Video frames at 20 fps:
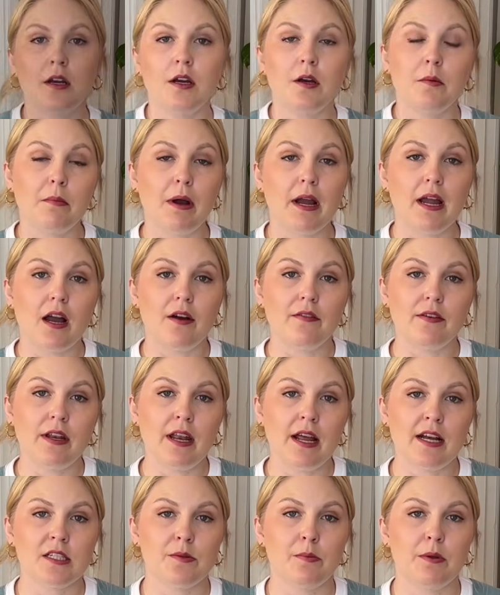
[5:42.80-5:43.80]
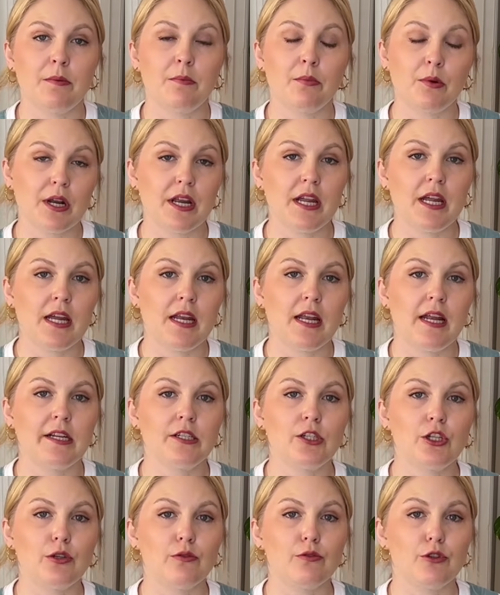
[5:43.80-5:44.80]
My oven has been preheating
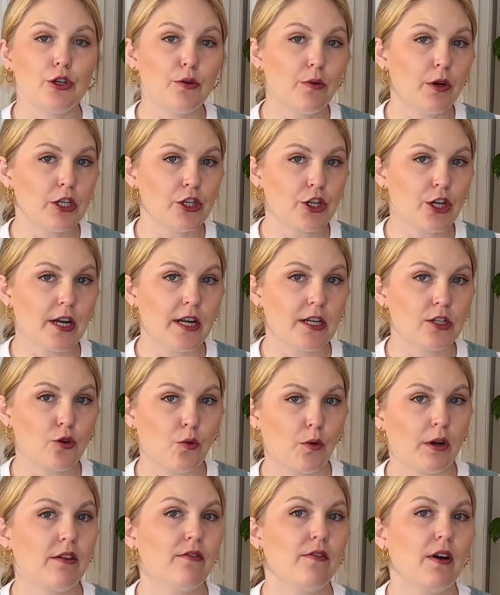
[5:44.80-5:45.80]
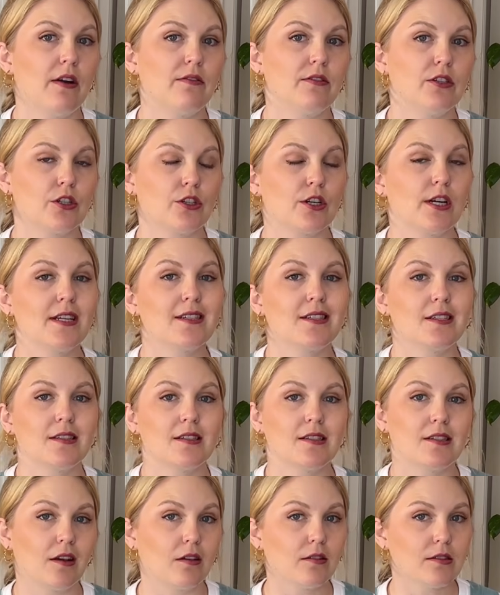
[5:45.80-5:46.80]
to 225 degrees
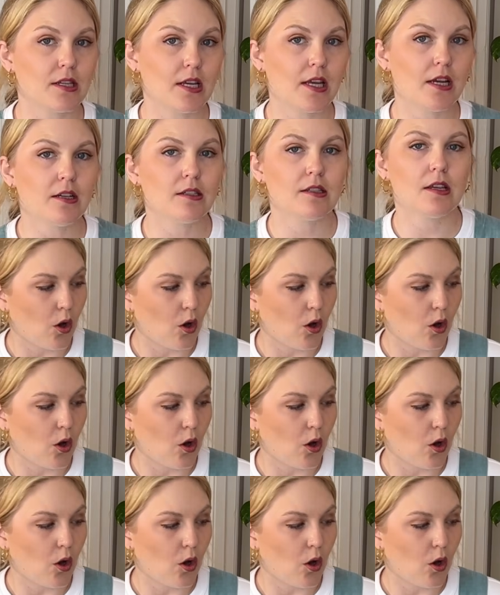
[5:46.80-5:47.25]
Celsius.